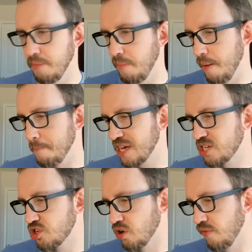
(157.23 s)
a
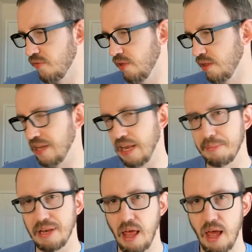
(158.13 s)
mixture of the, the lemon
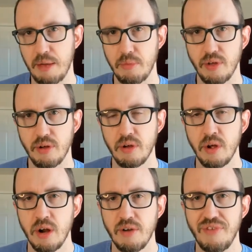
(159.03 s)
lime or the
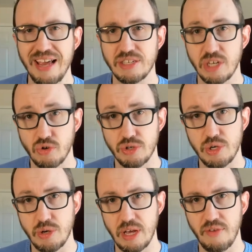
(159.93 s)
vague citrus you
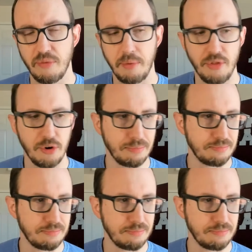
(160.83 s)
get from other,